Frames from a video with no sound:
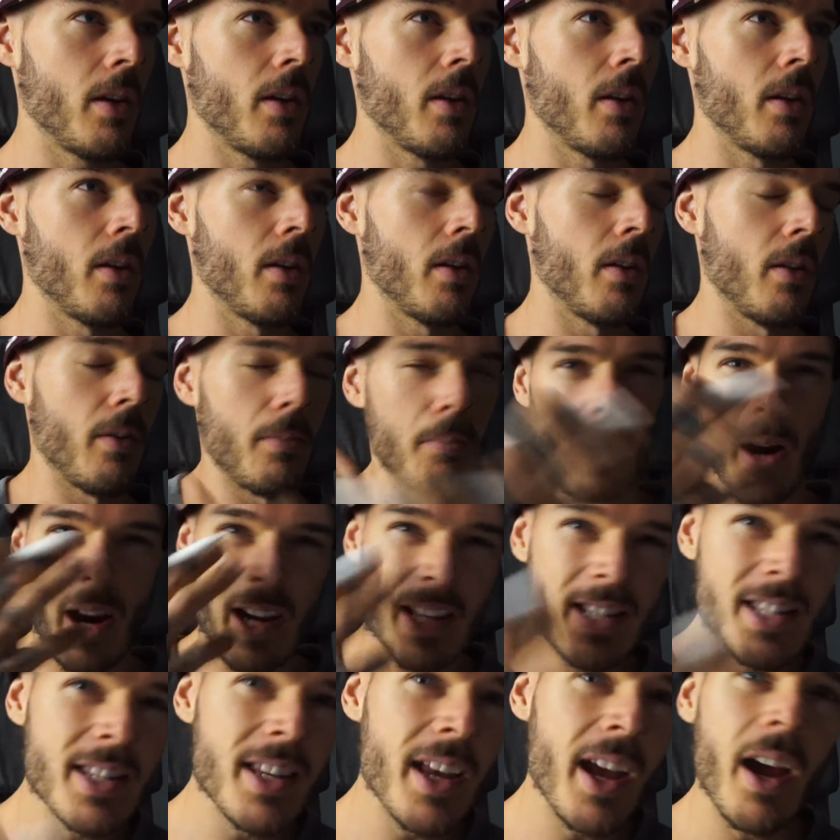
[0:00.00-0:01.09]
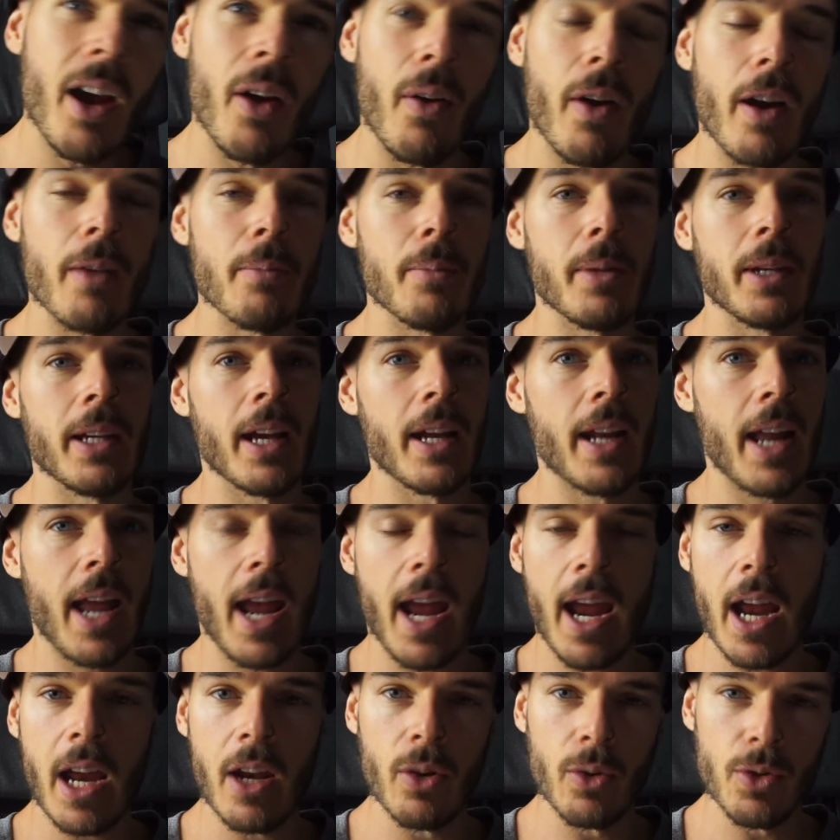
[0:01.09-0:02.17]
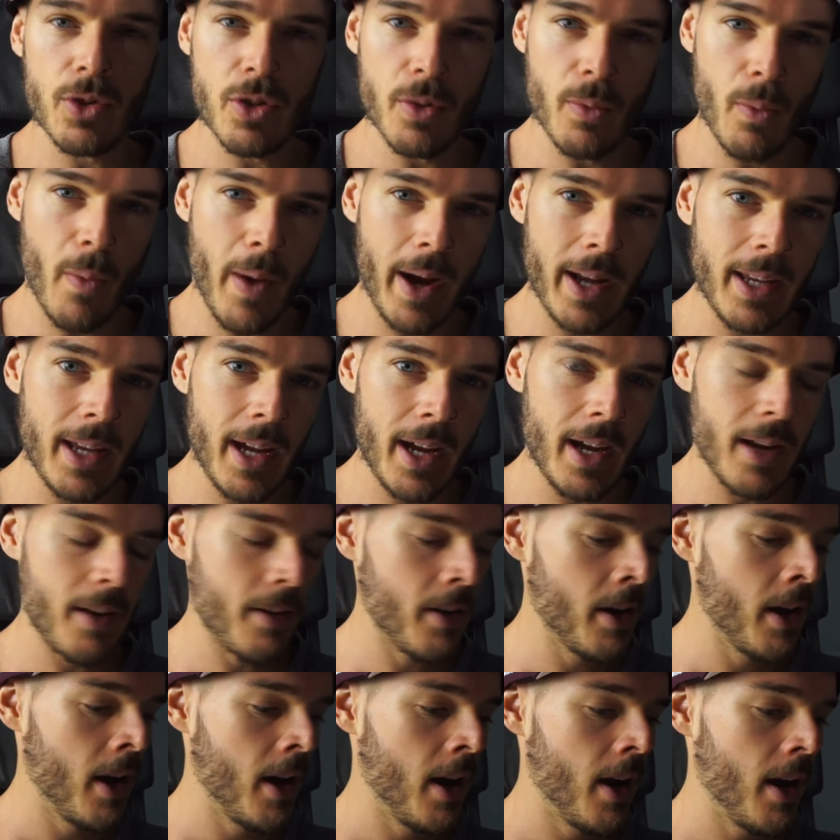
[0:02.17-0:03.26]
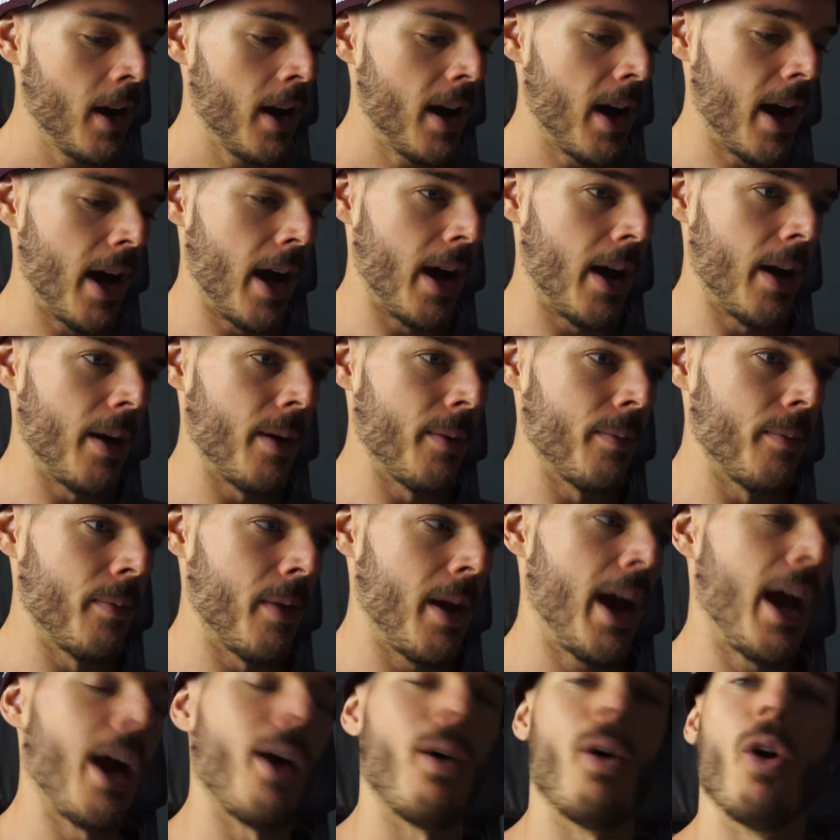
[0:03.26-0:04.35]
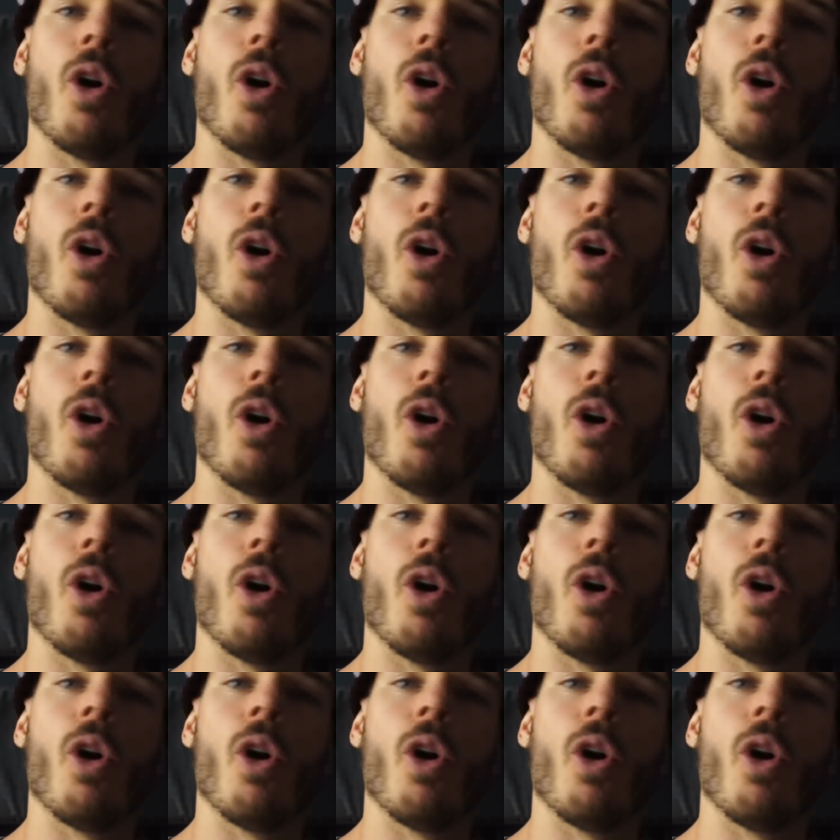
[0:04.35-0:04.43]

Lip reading: her mindset around being able to handle some weight gain, how